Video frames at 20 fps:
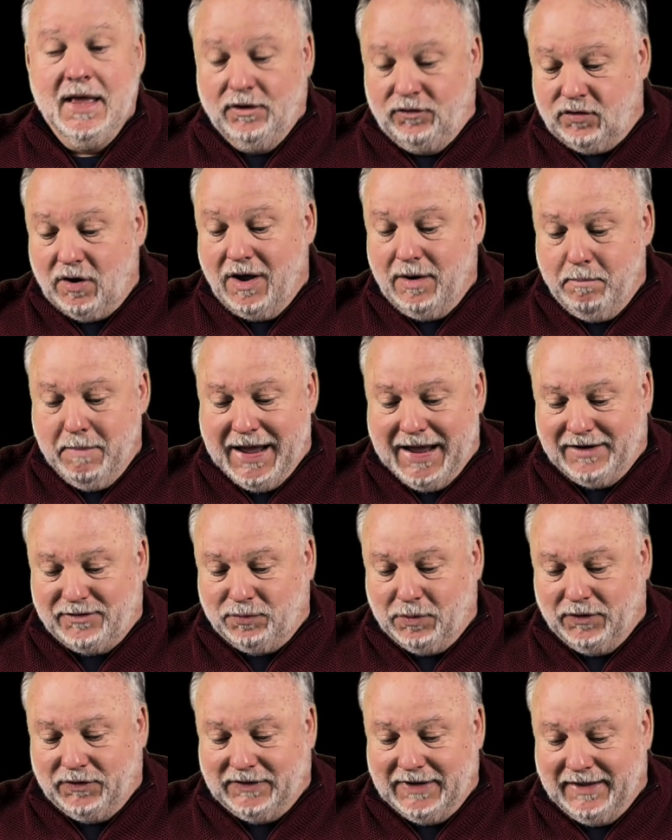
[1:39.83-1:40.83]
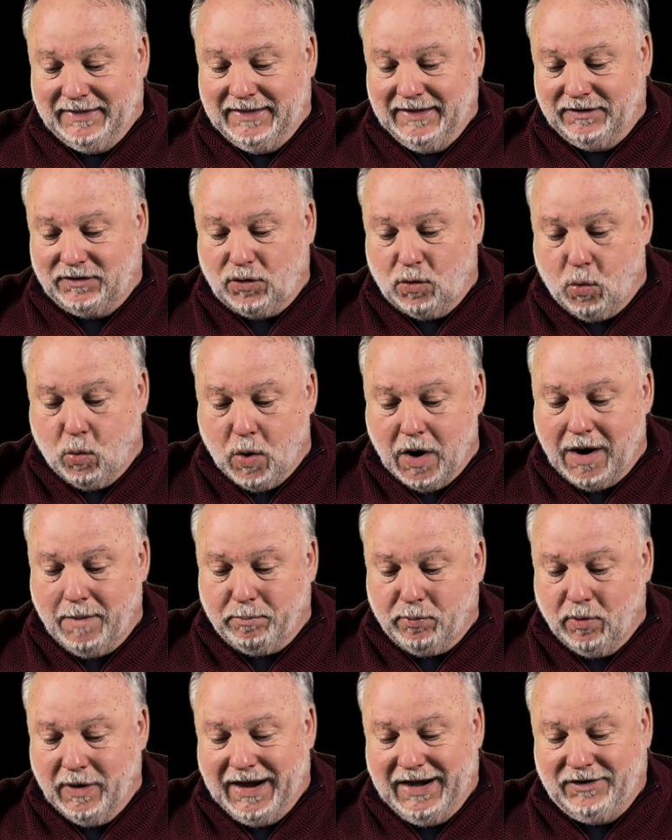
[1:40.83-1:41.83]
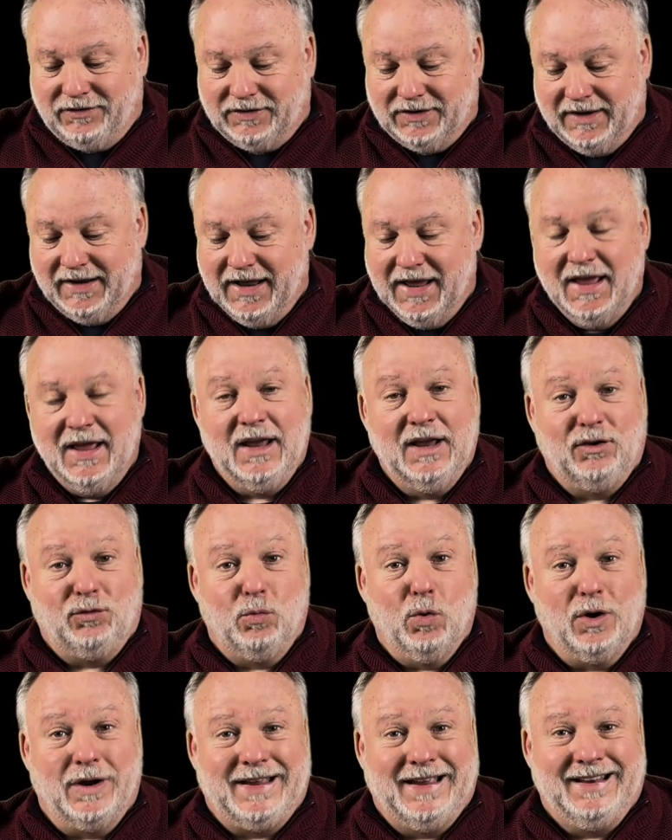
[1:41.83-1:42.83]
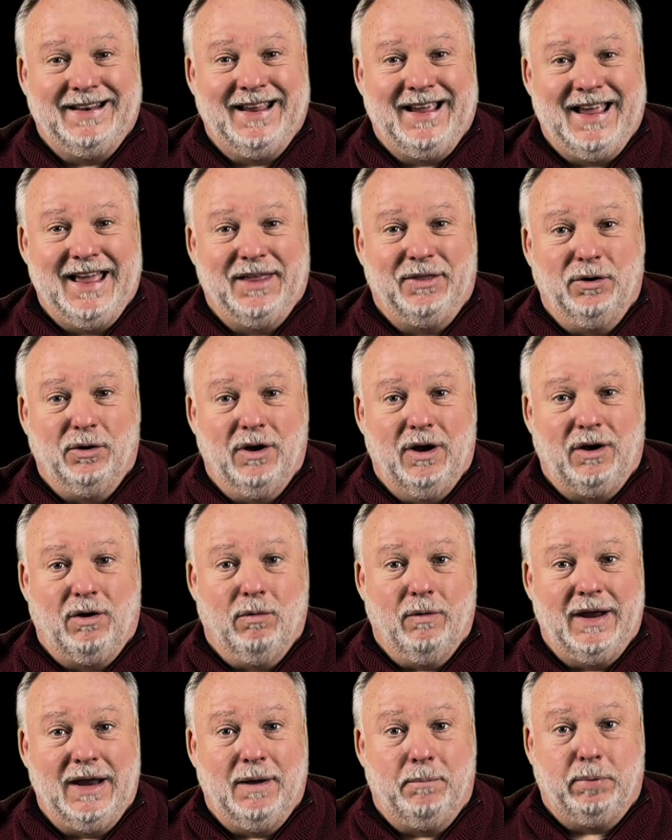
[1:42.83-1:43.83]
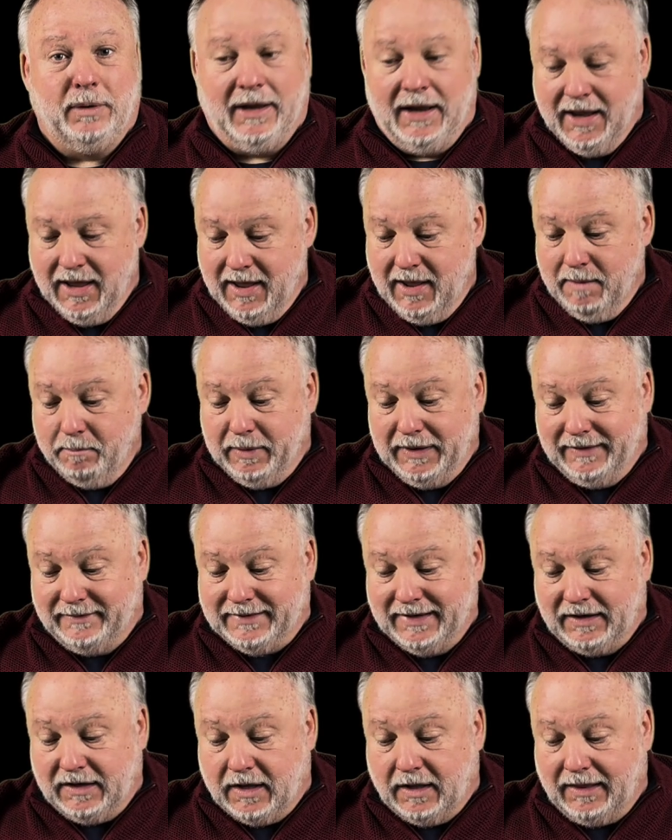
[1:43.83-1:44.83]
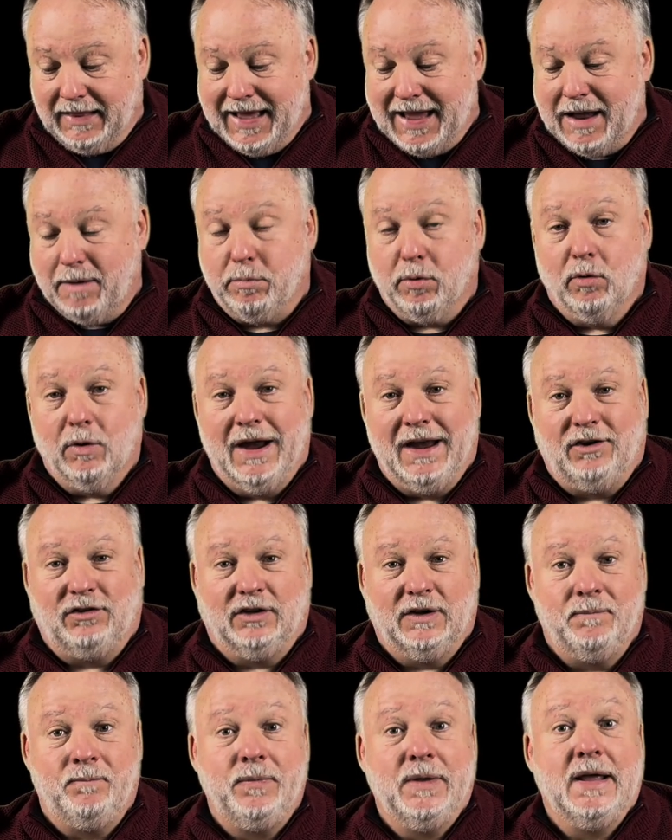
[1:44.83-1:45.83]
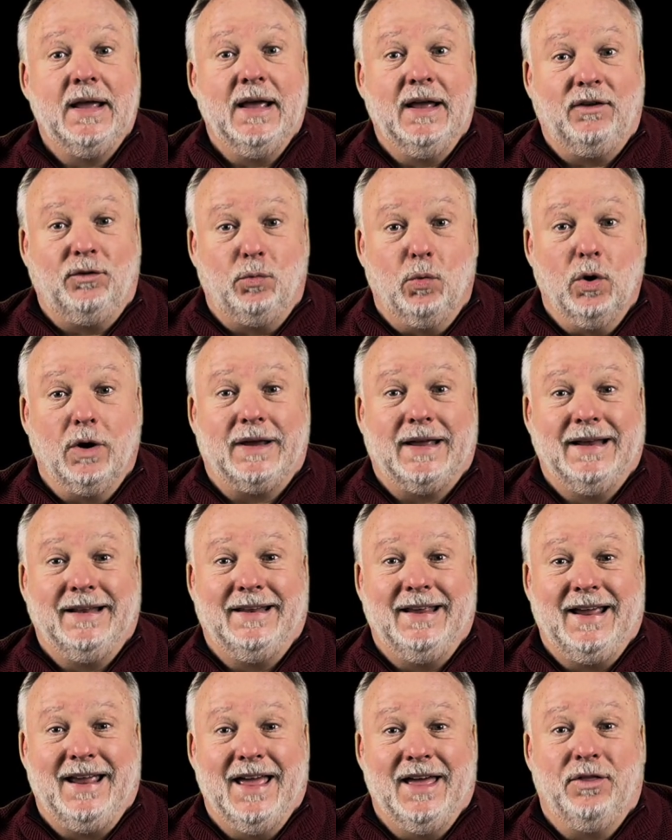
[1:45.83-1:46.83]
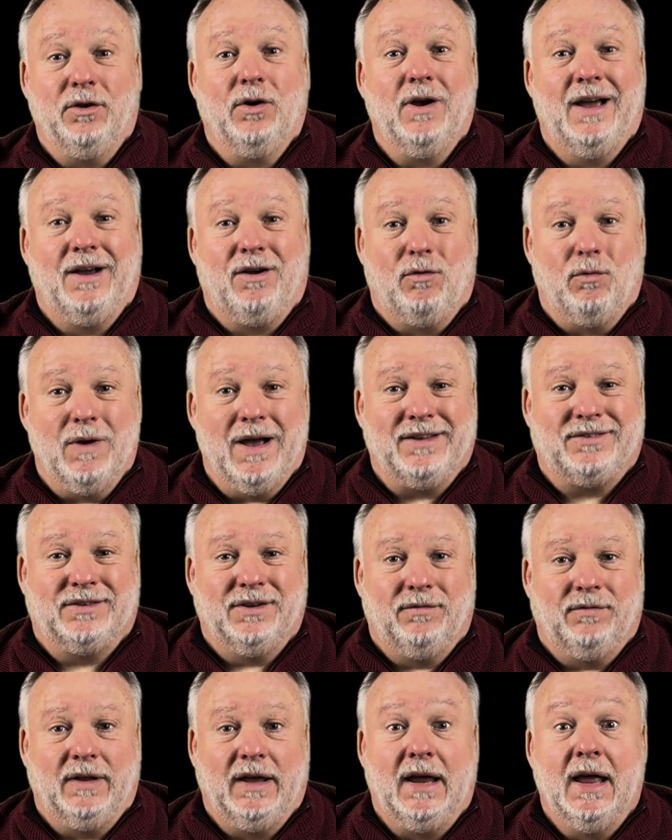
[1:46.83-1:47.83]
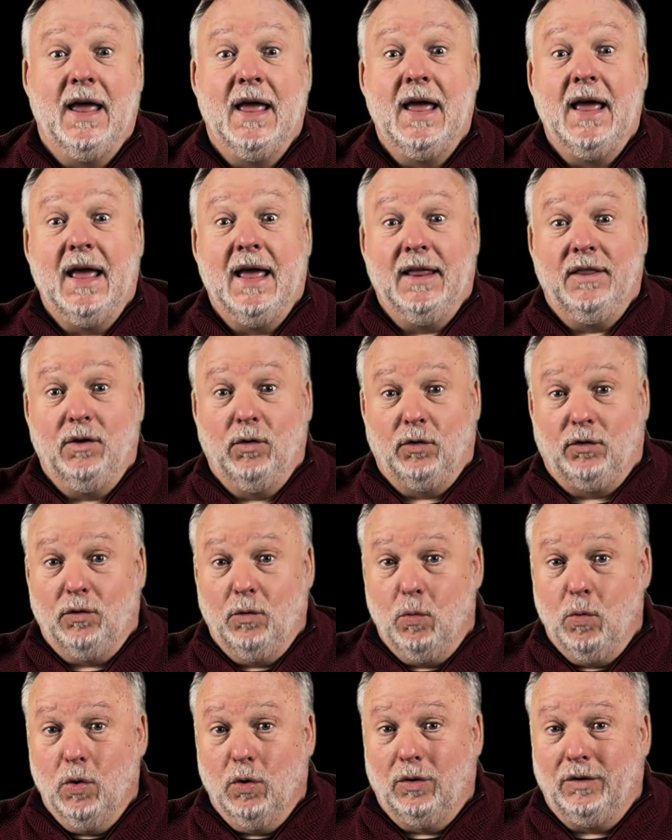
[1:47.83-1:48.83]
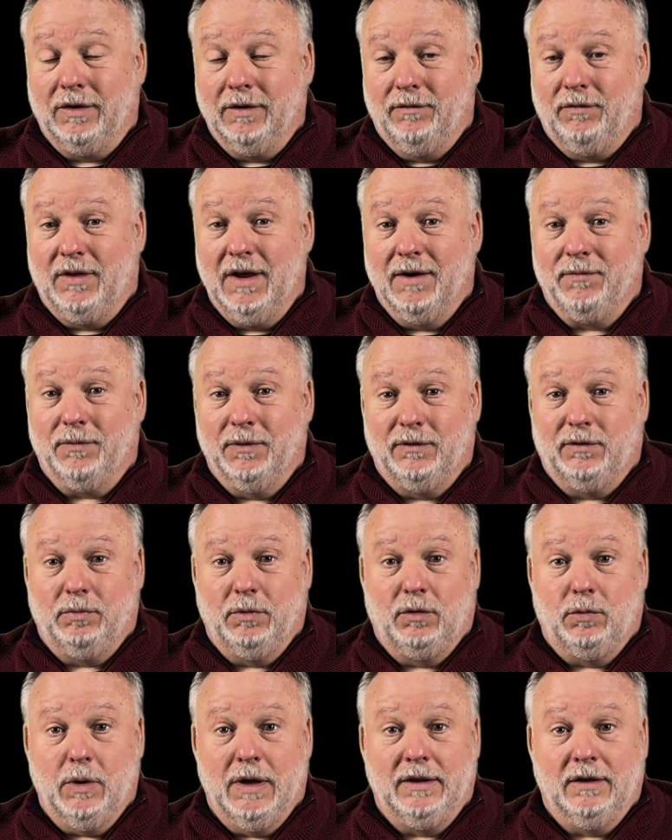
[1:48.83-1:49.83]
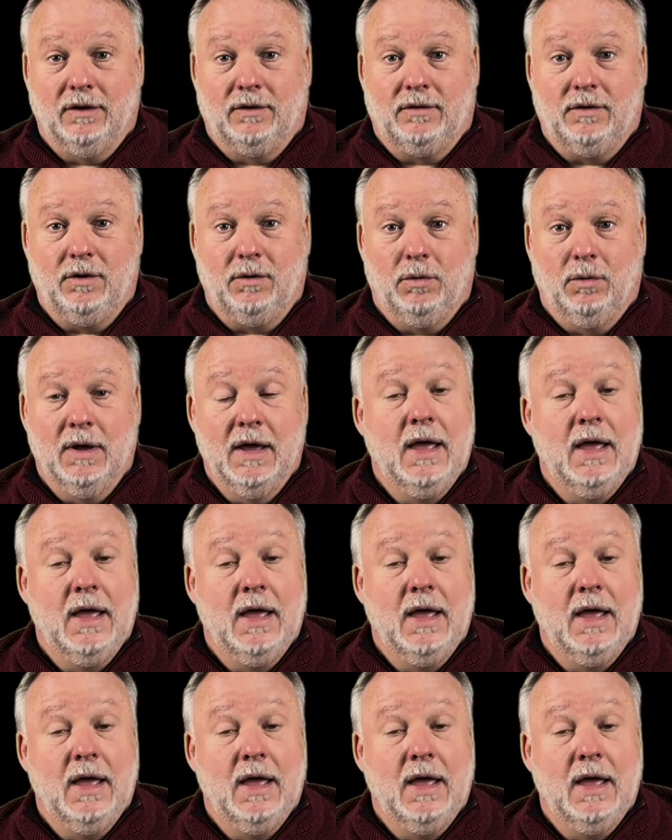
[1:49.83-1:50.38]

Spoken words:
John Maxwell said this, cooperation is working together agreeably. But he said collaboration is working together aggressively, and there was a world of difference between the two.